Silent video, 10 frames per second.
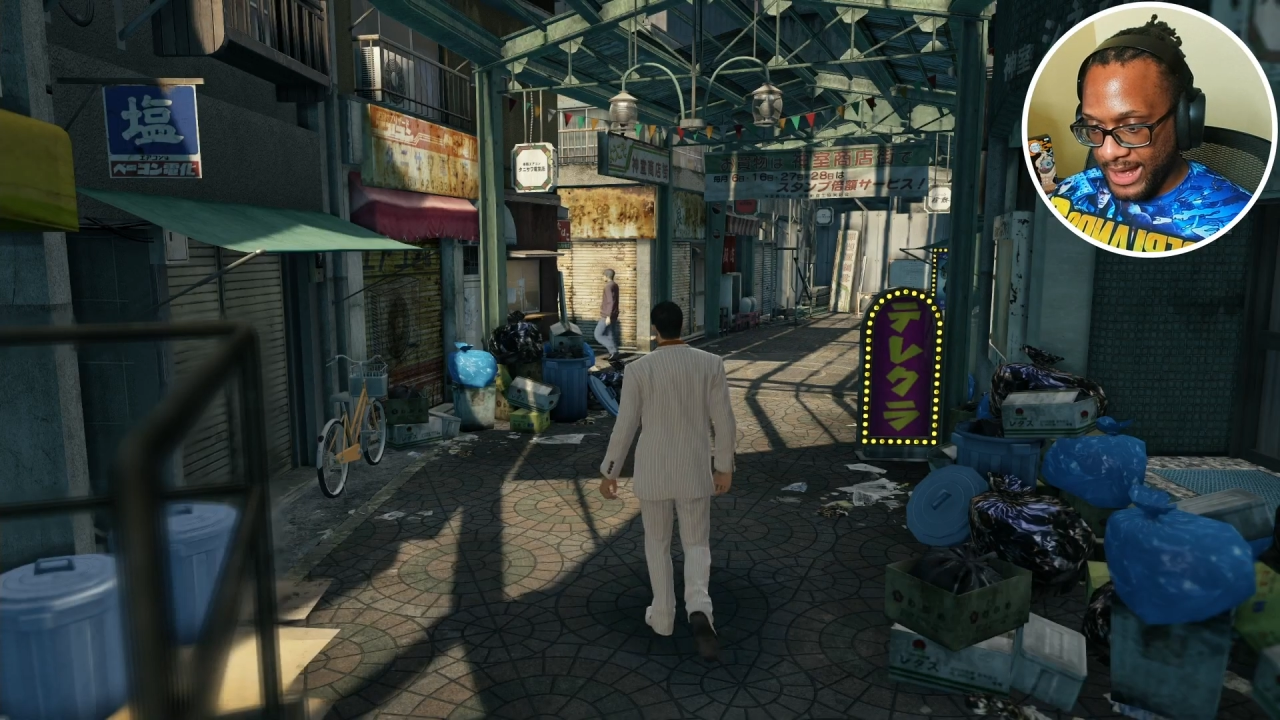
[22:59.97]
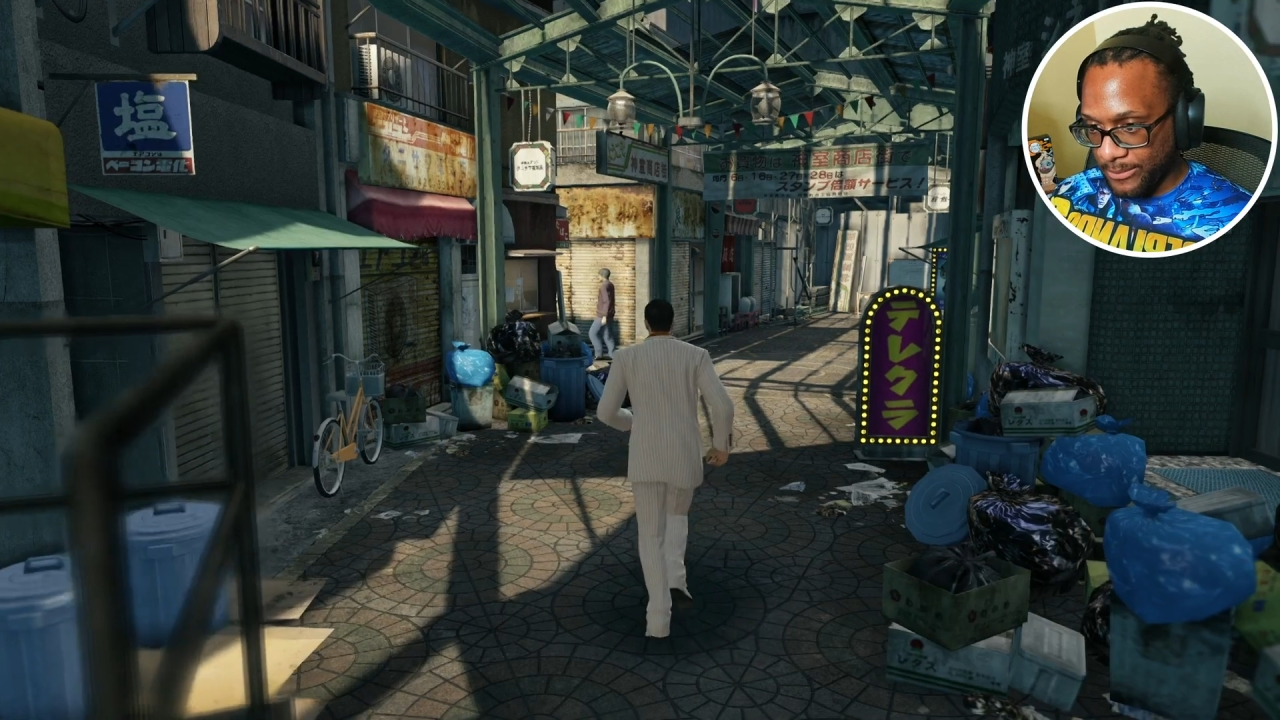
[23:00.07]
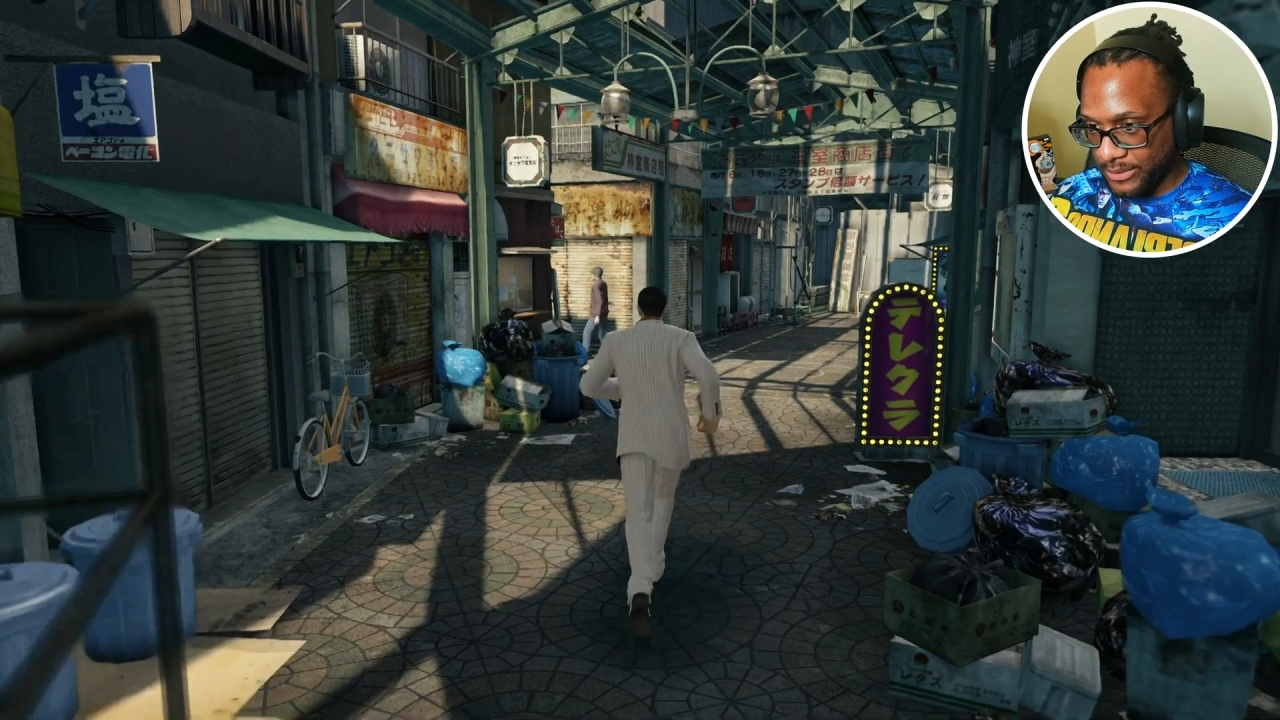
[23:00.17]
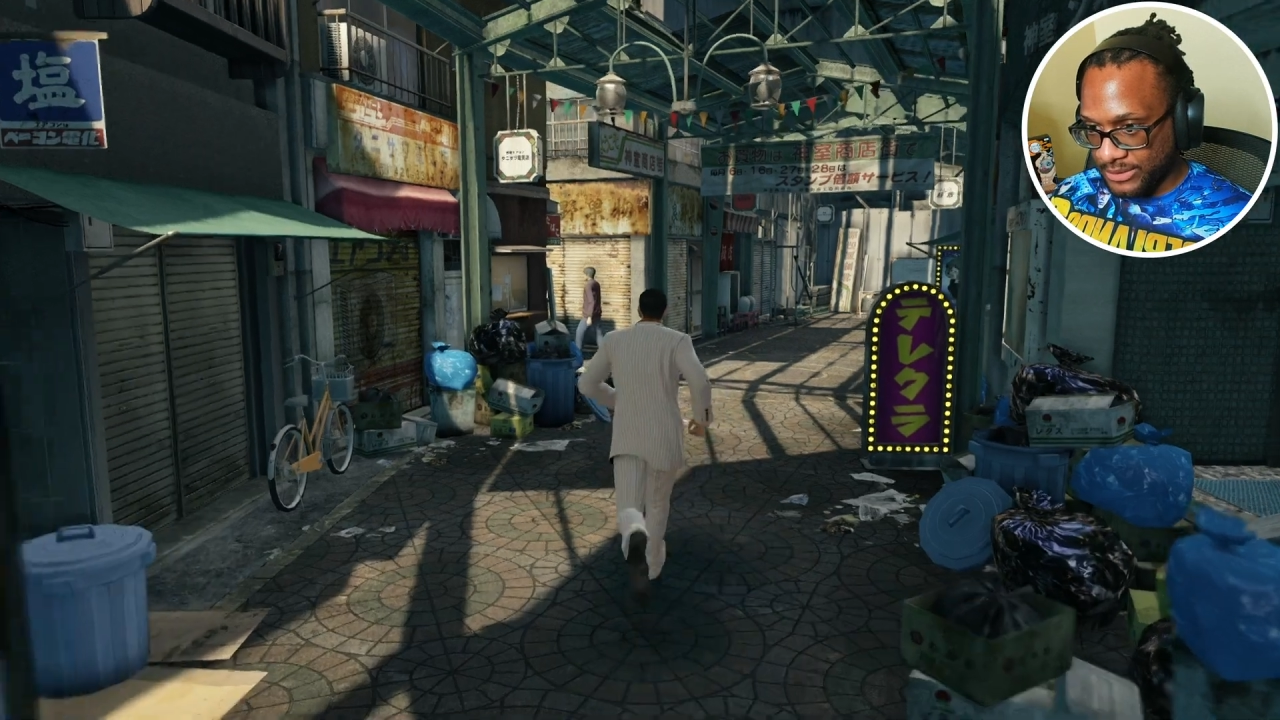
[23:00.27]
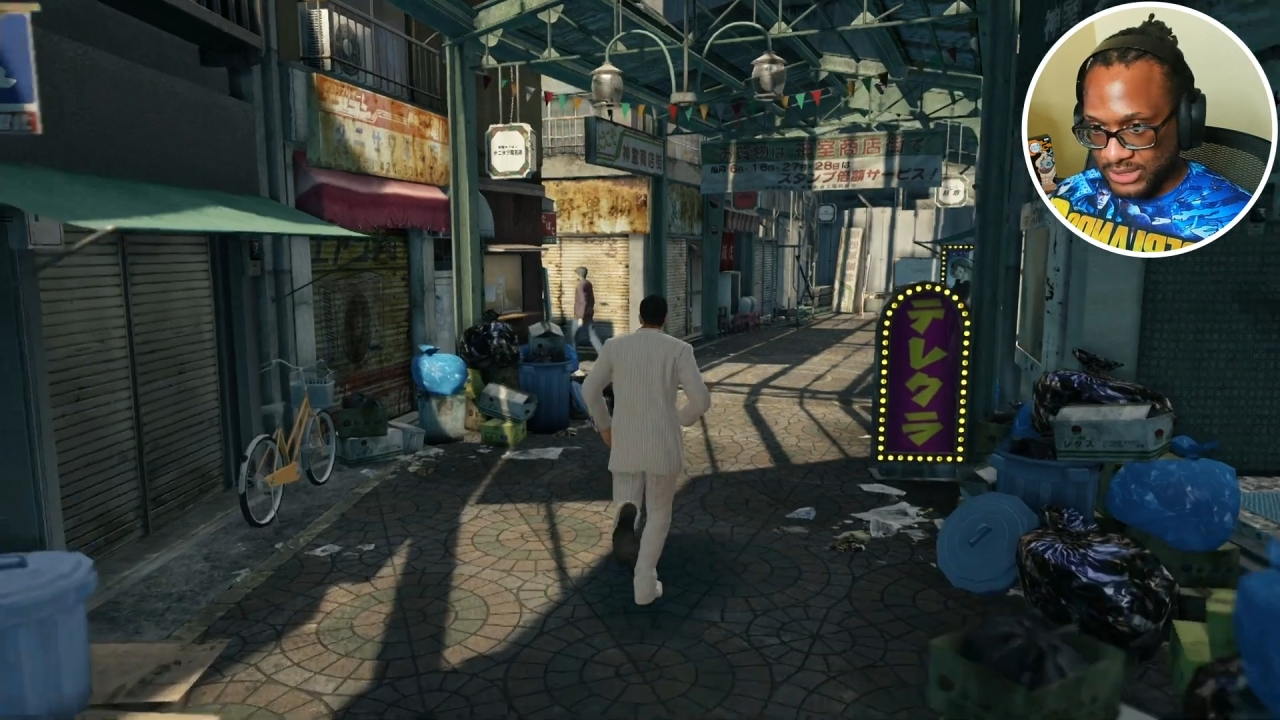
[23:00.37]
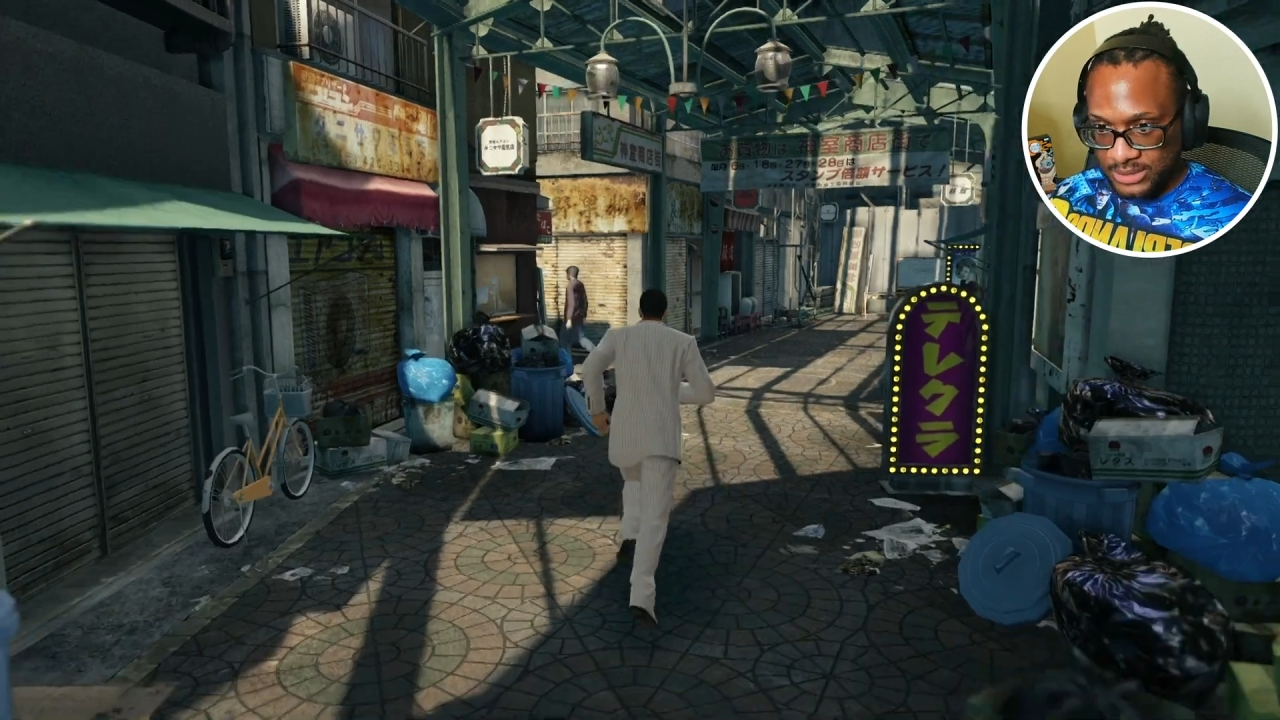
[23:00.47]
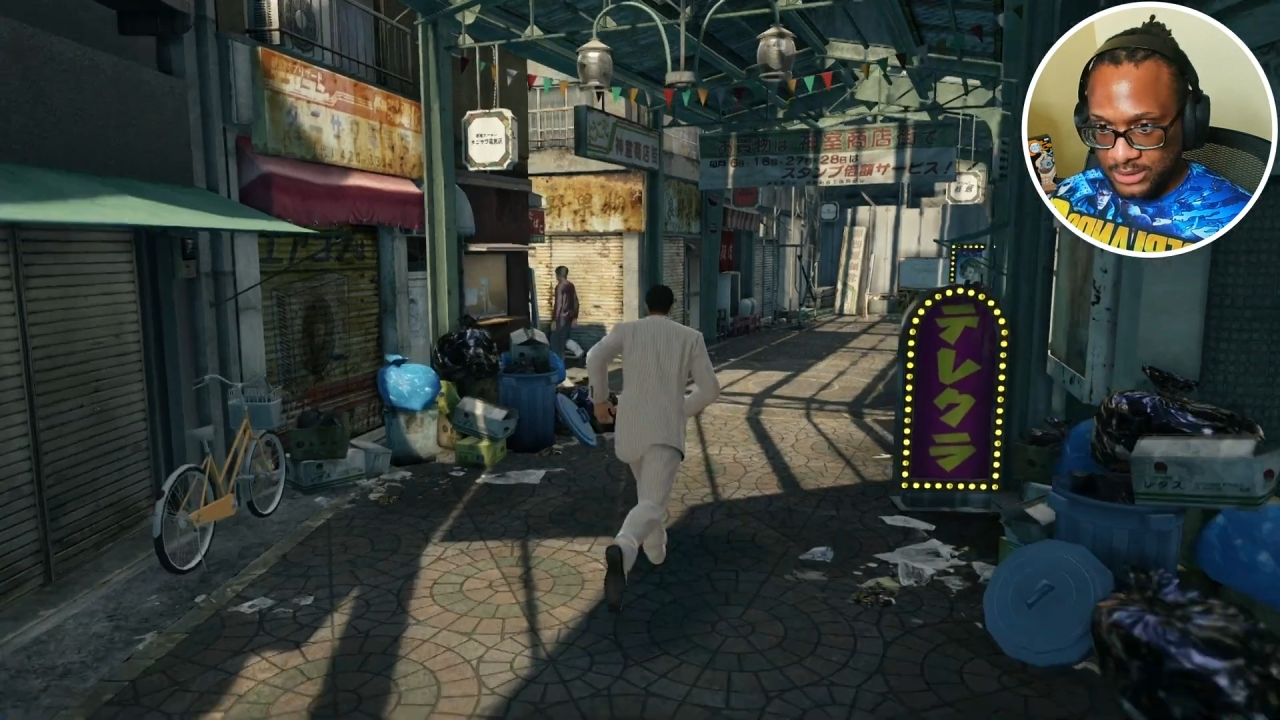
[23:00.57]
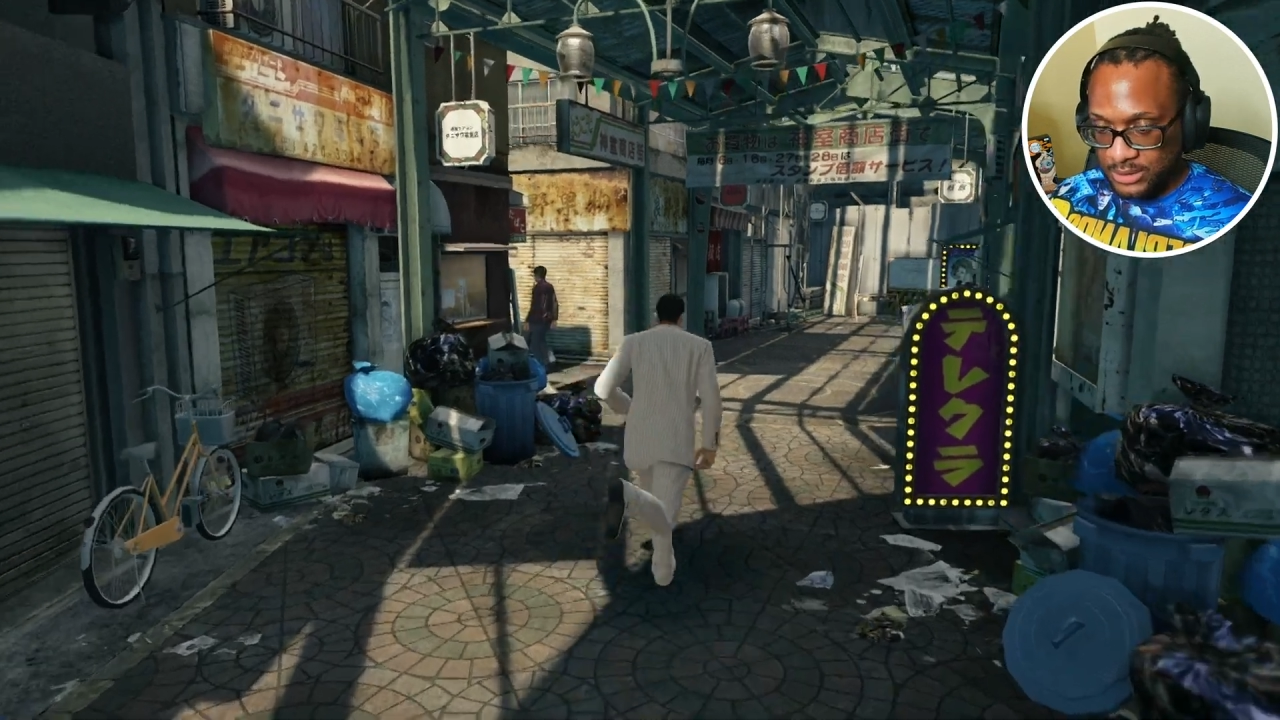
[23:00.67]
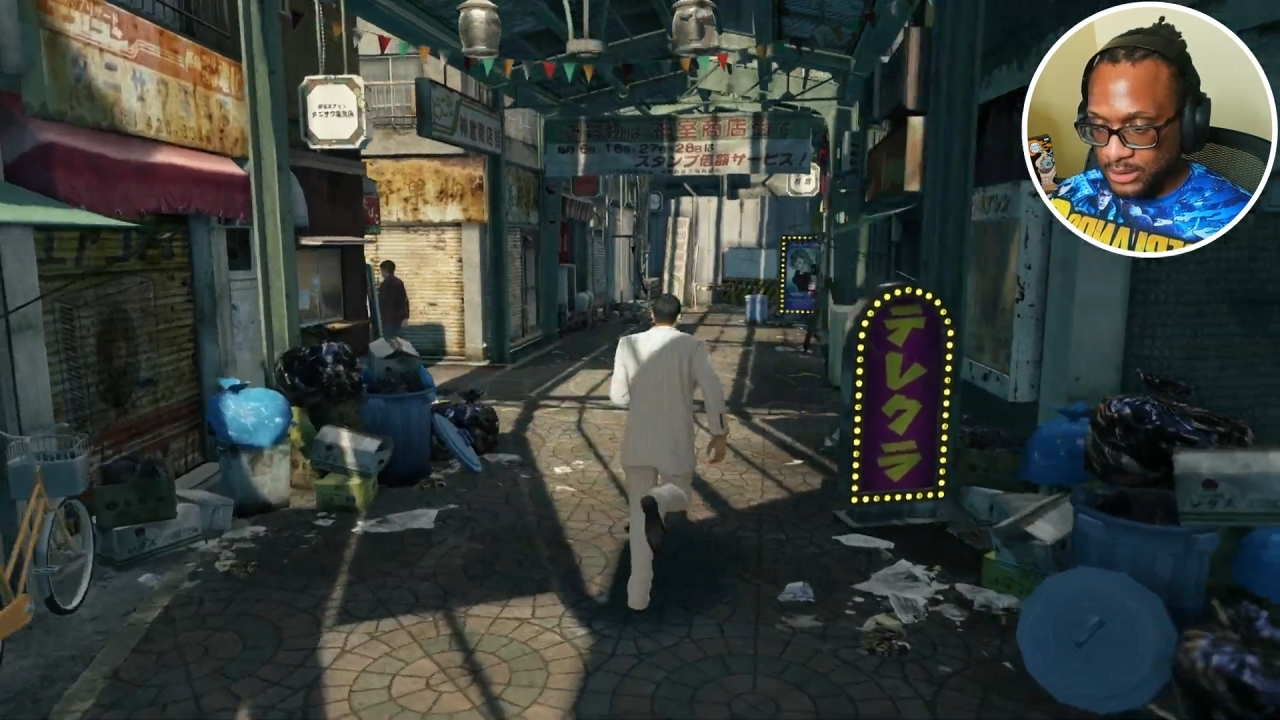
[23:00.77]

happens.